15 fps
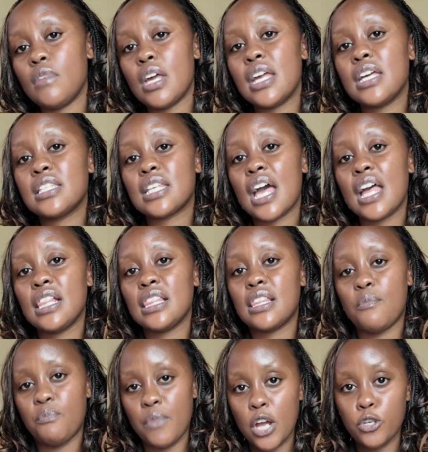is in
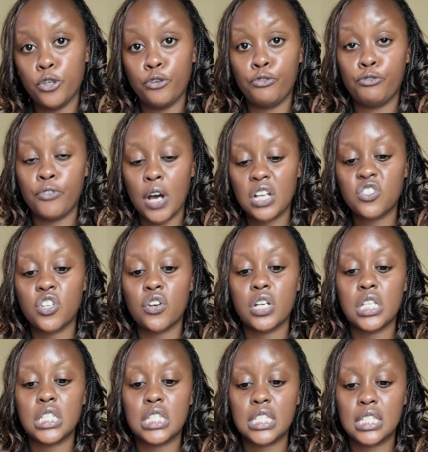the
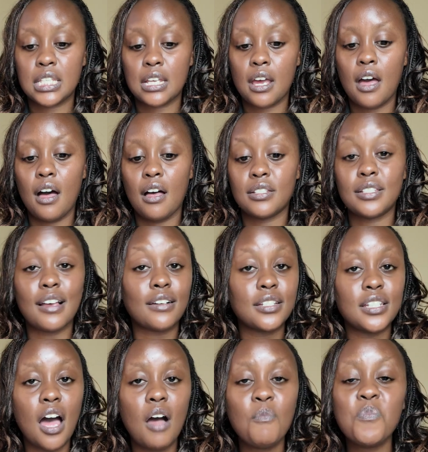manufacturing
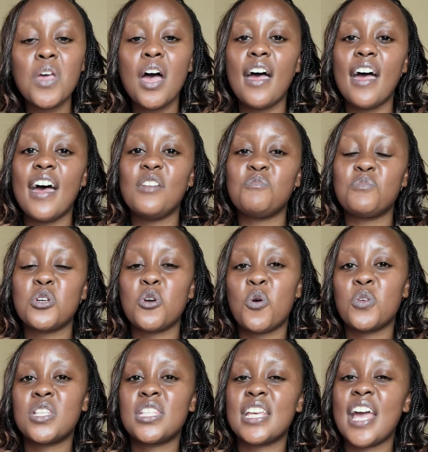sector, and
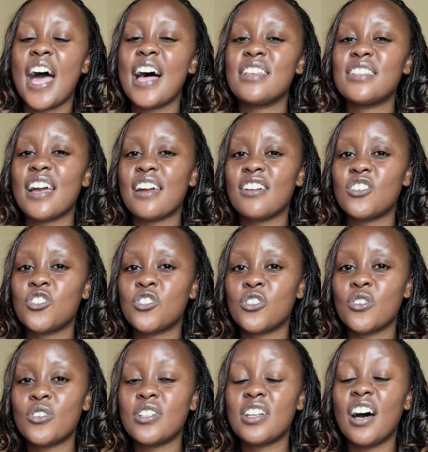BOC has
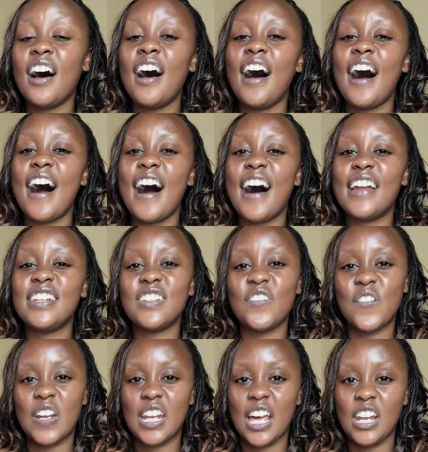issued a
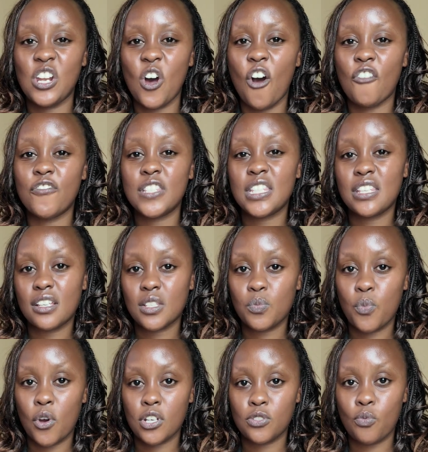dividend of
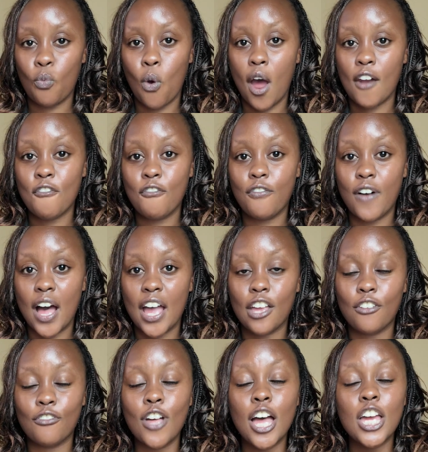
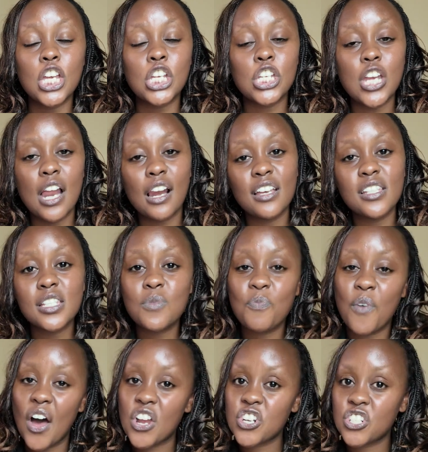6.15 shillings
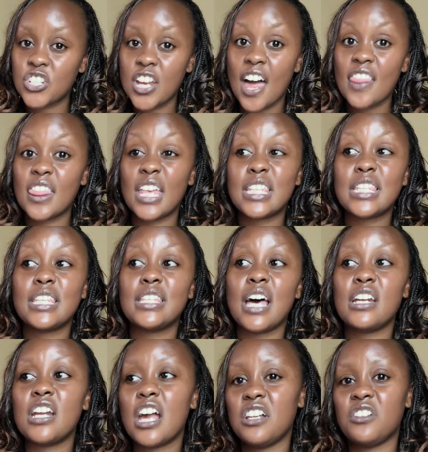per share. This is
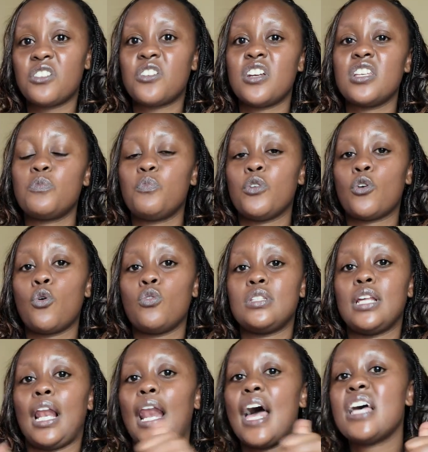an increase
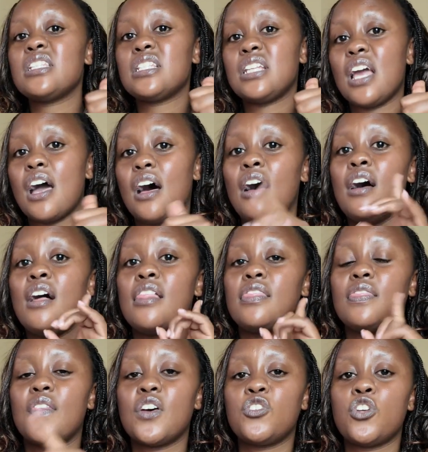because last year
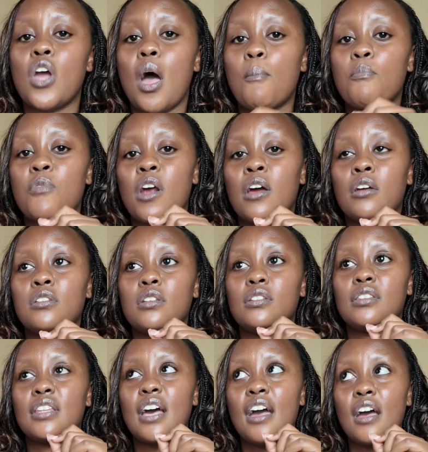
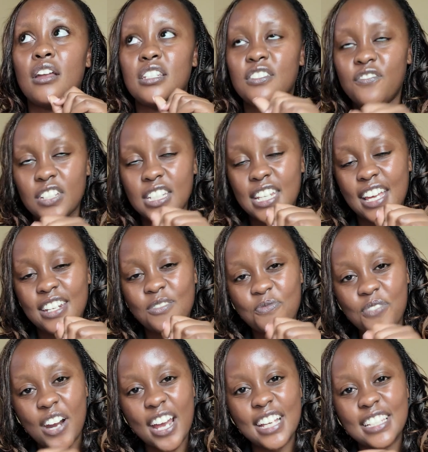the dividend
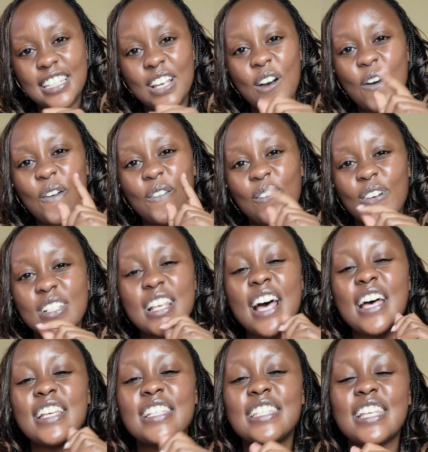price was
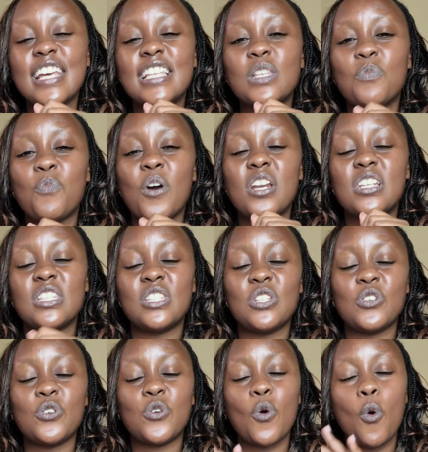
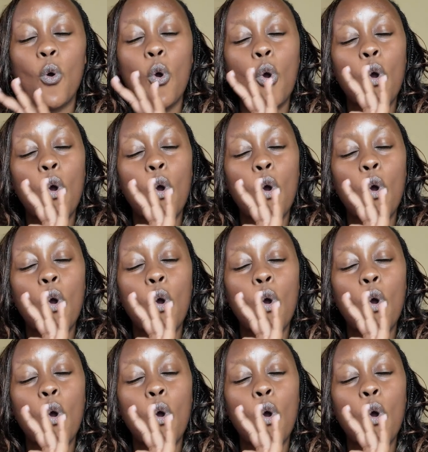6.05,